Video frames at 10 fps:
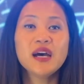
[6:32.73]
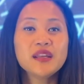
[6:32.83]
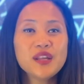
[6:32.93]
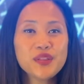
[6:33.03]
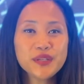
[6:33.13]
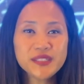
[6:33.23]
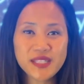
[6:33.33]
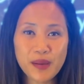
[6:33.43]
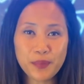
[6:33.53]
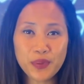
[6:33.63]
Another
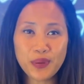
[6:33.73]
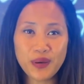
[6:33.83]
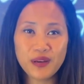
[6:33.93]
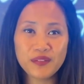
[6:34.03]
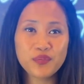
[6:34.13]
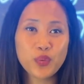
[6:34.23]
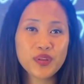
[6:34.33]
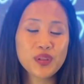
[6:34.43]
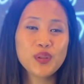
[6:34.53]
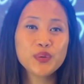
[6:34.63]
example of where
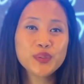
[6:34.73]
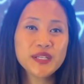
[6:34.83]
the loan